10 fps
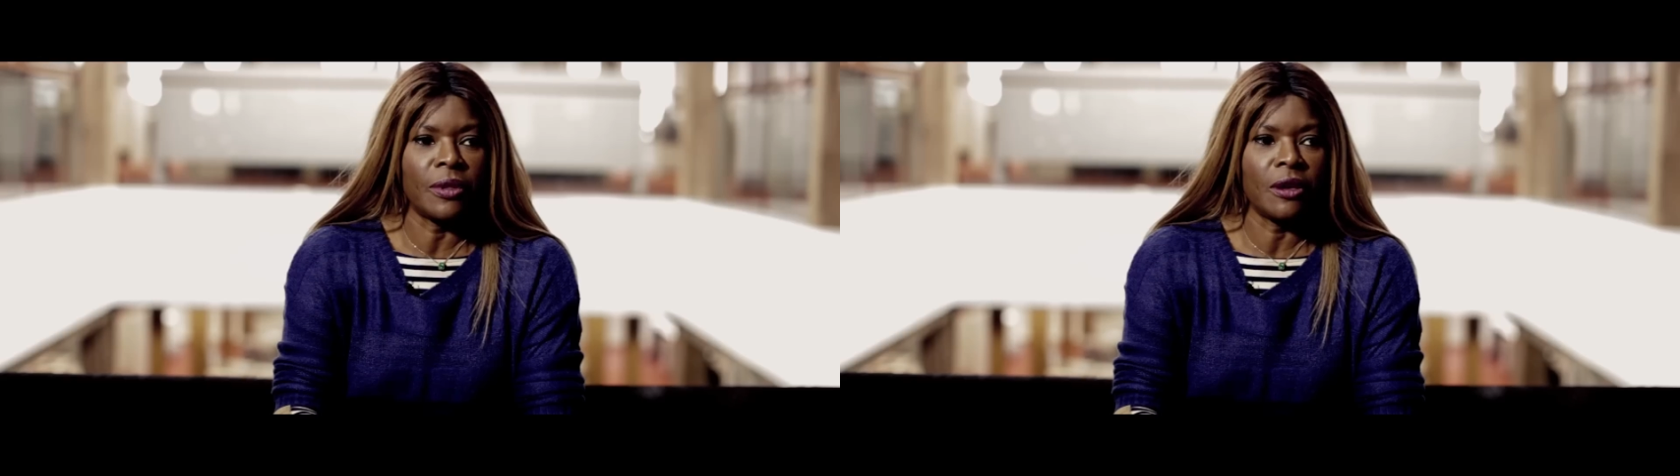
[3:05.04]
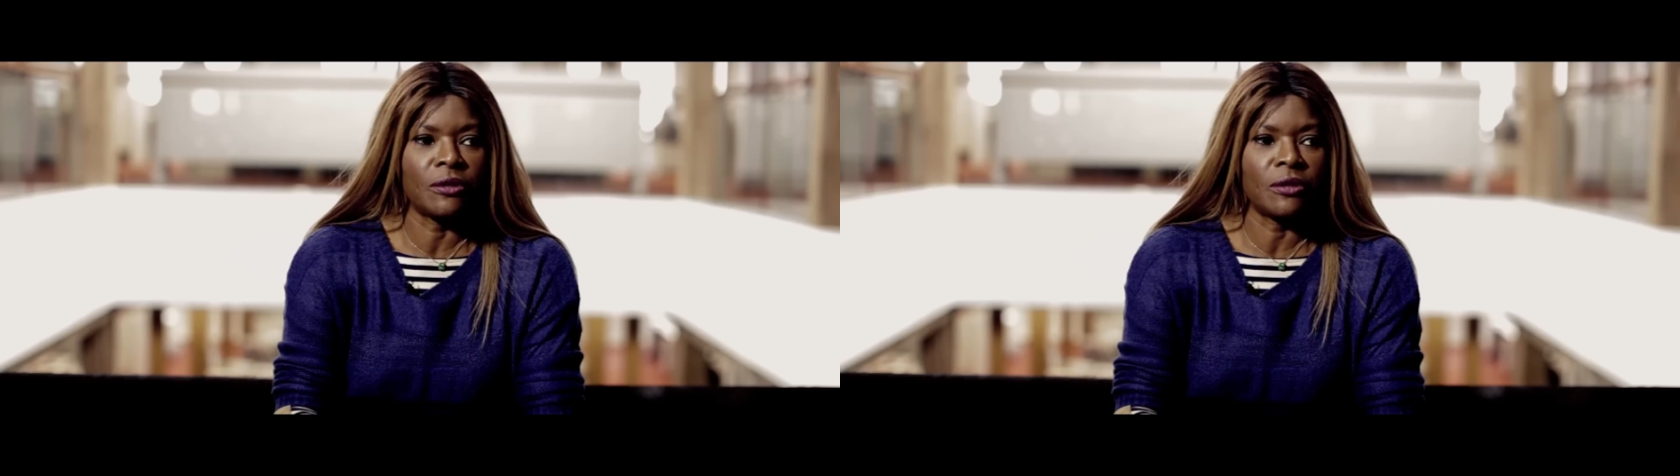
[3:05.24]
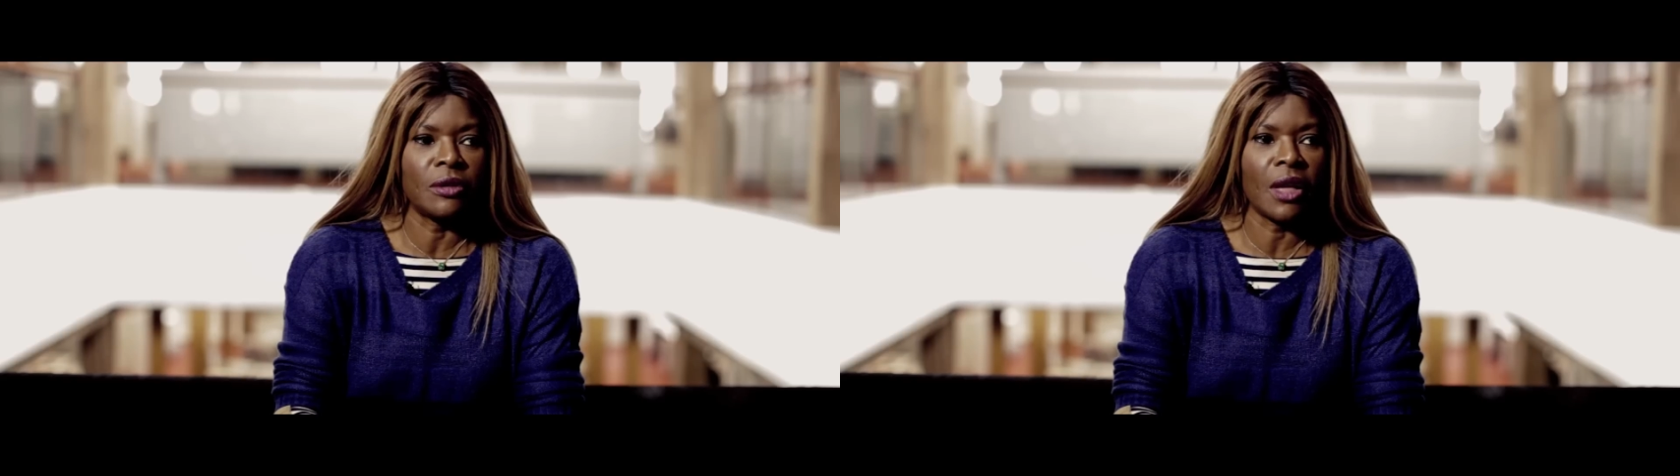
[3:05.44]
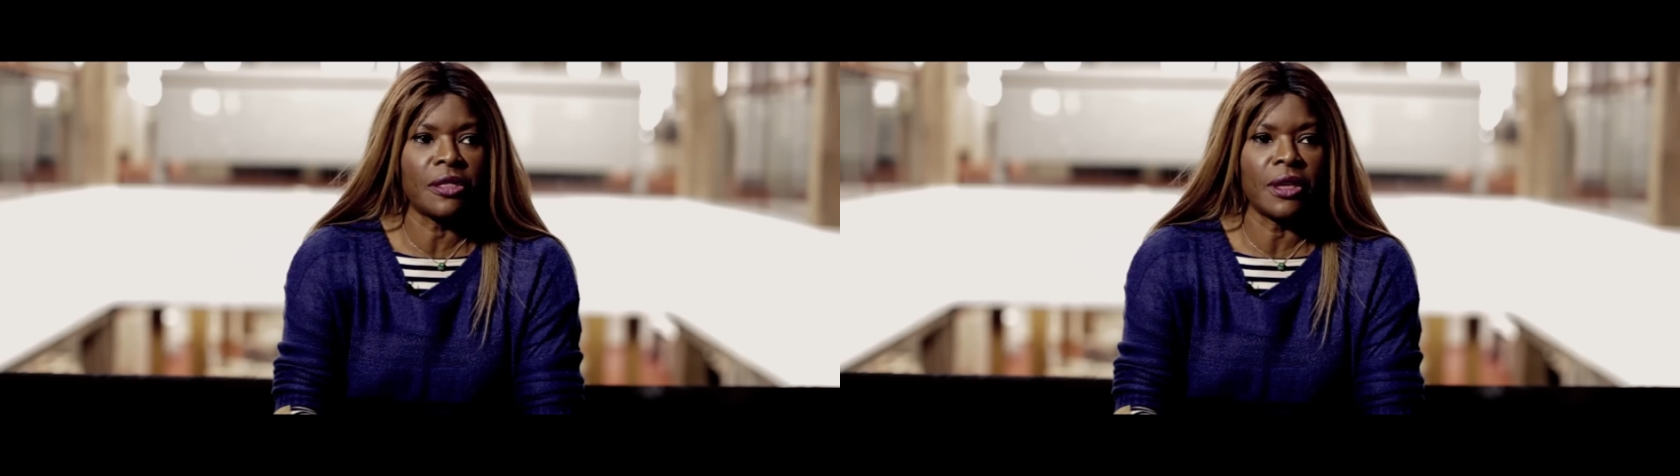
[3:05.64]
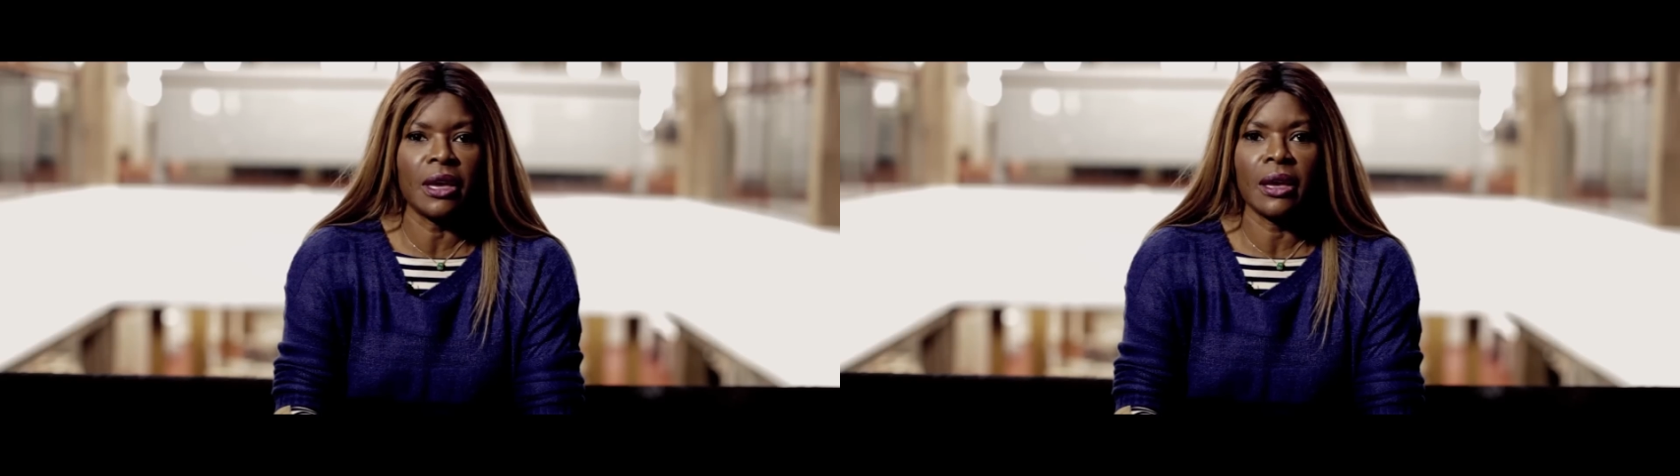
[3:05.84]
There's
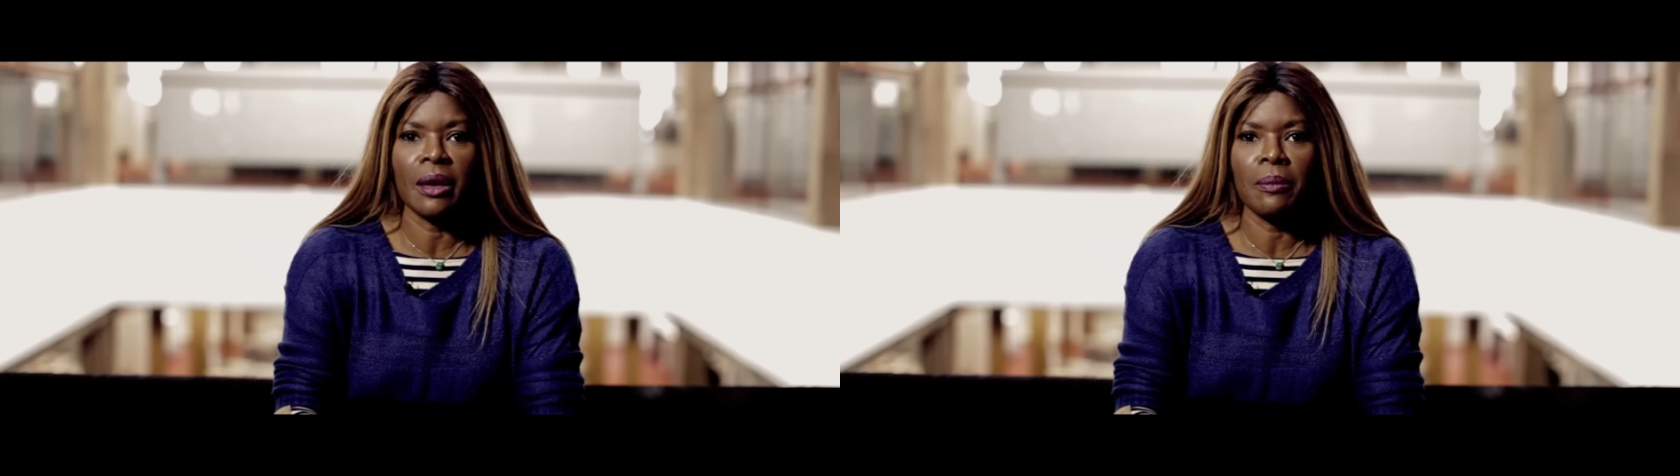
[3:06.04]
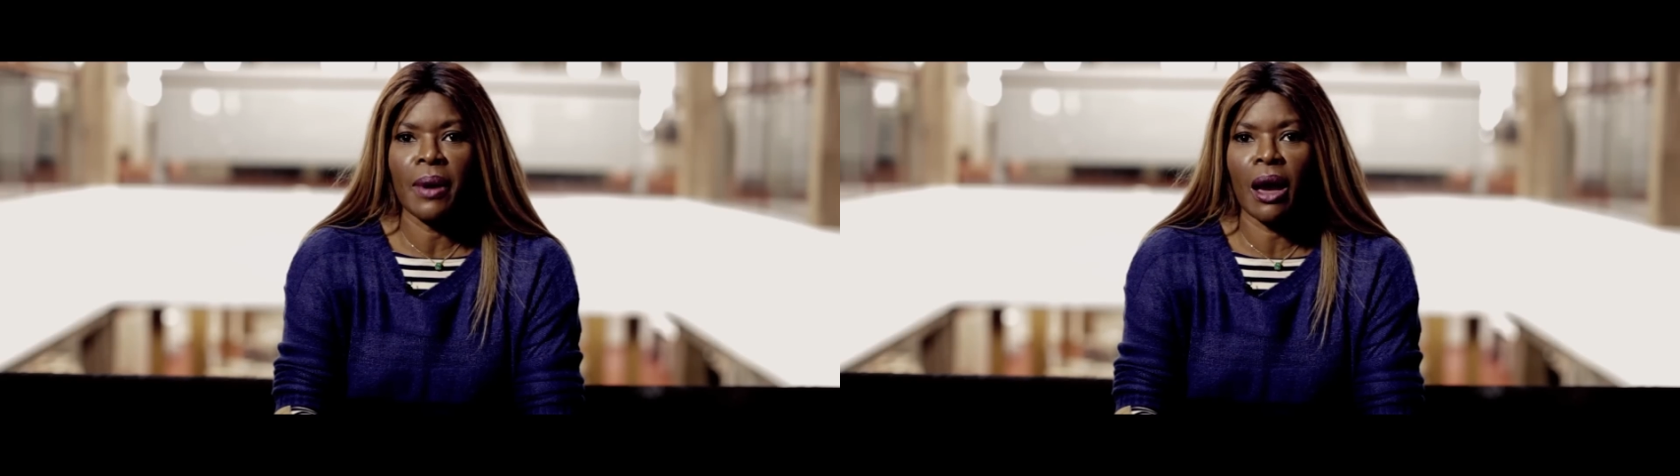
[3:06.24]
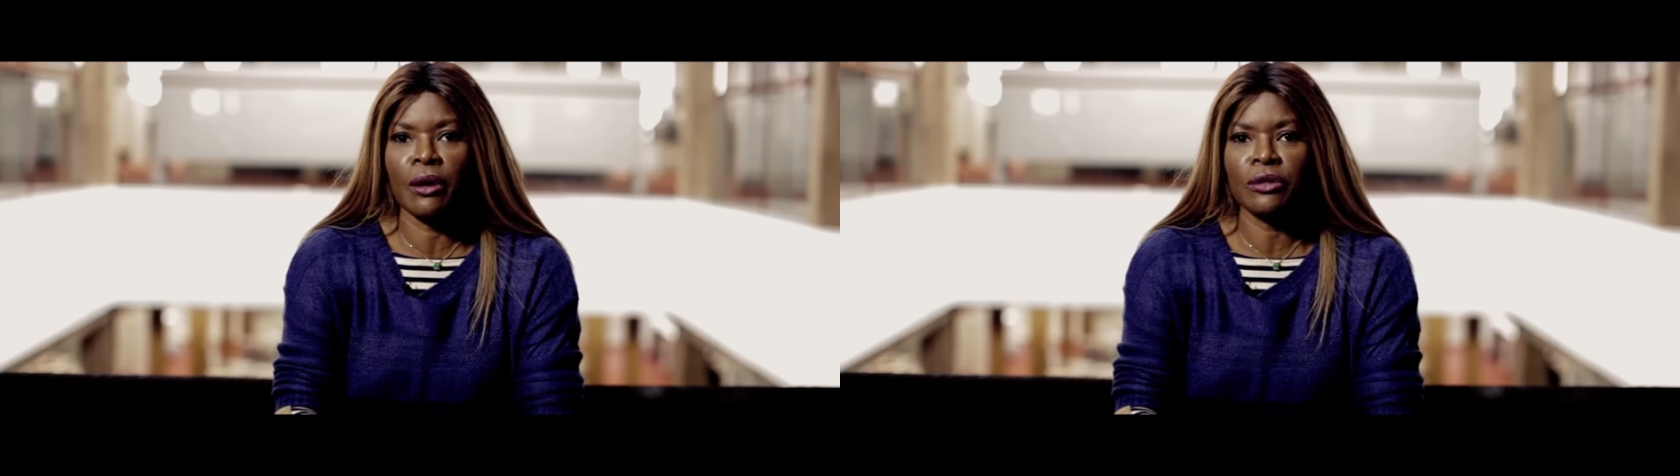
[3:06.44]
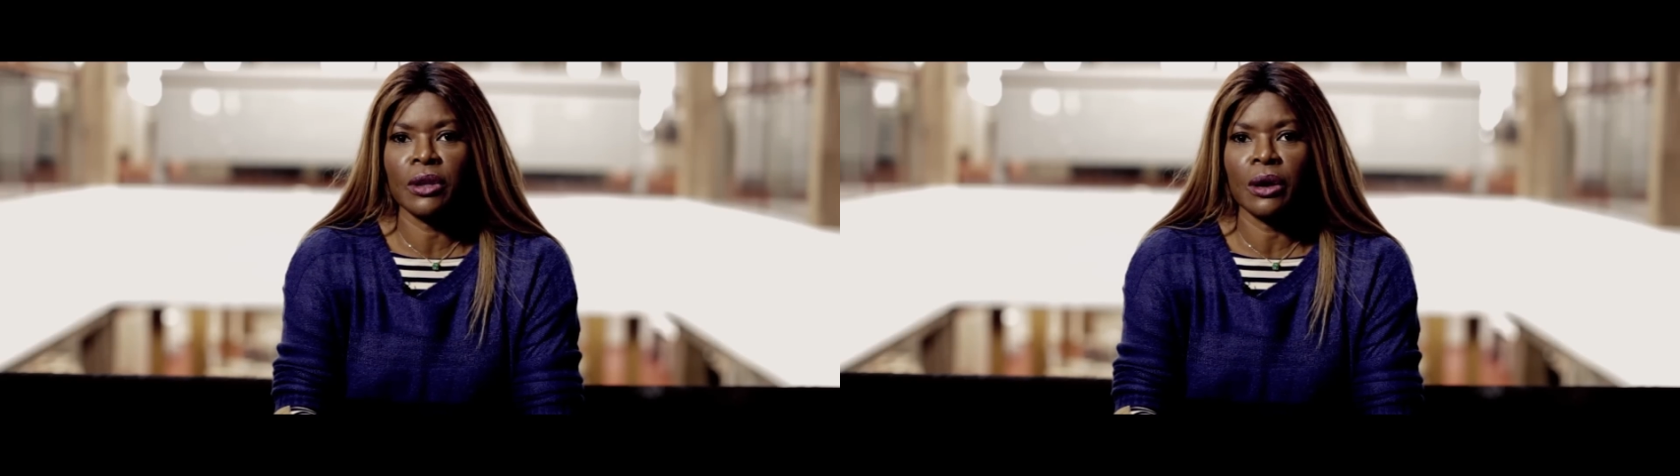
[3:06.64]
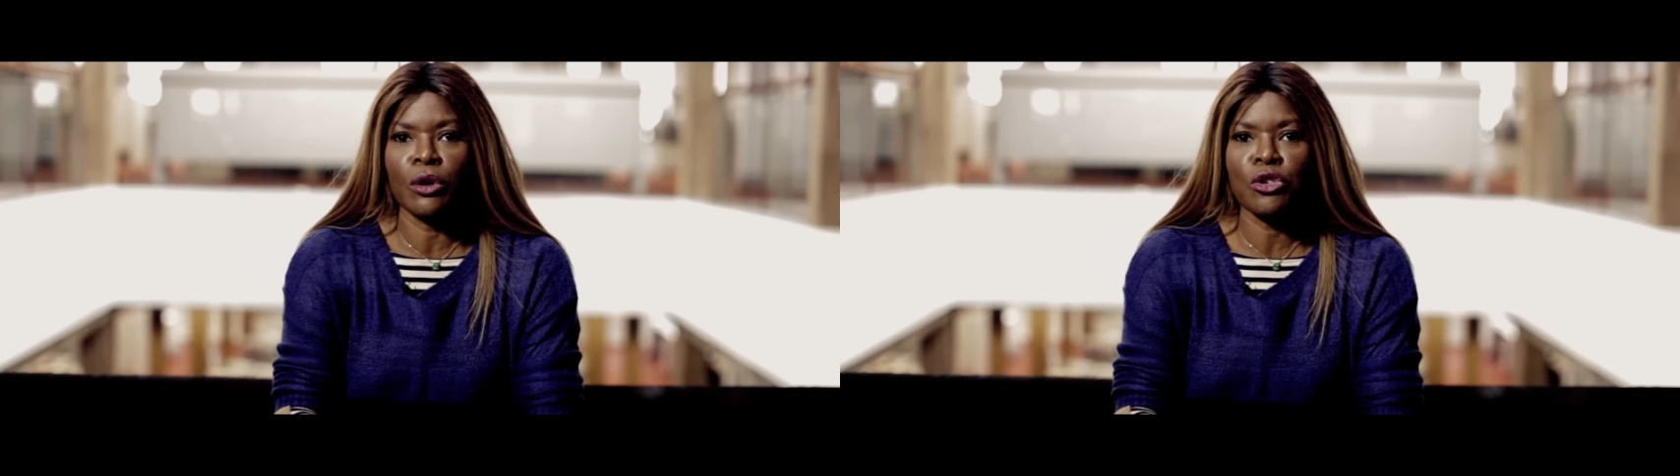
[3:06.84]
nothing
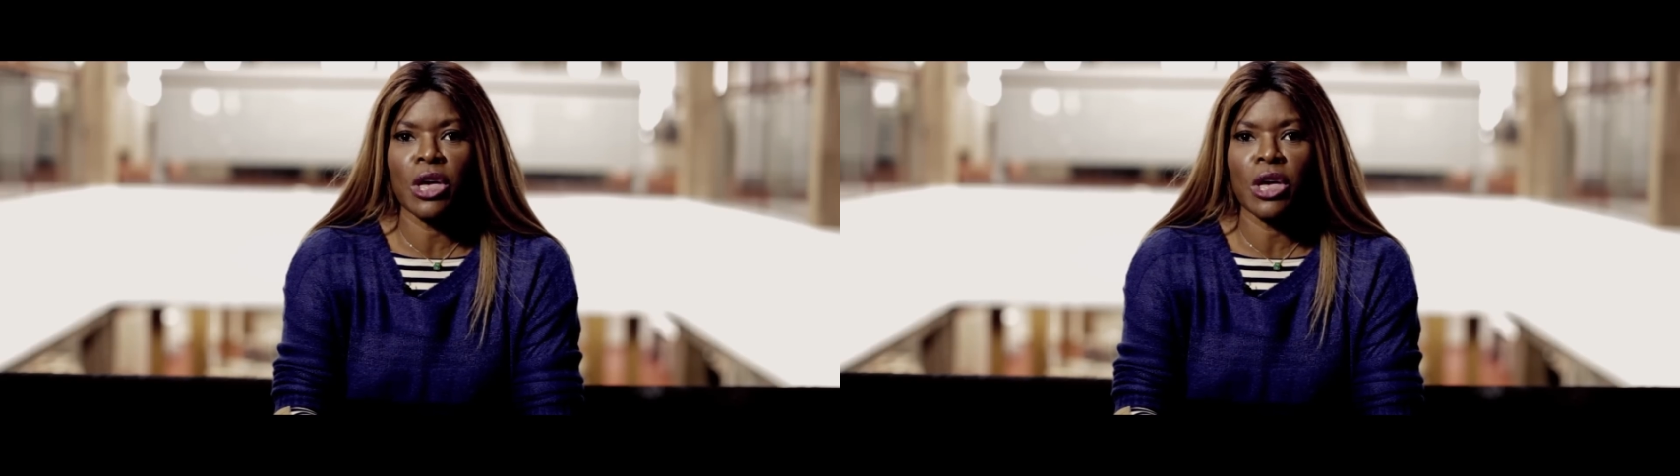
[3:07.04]
embarrassing or